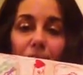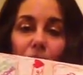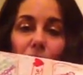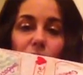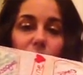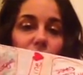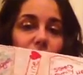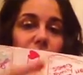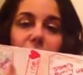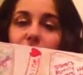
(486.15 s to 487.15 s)
But you can
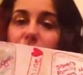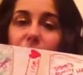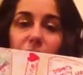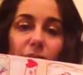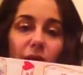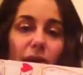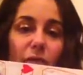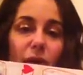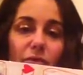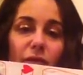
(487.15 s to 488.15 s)
put it any
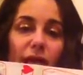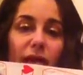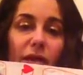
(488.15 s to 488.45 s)
way you like.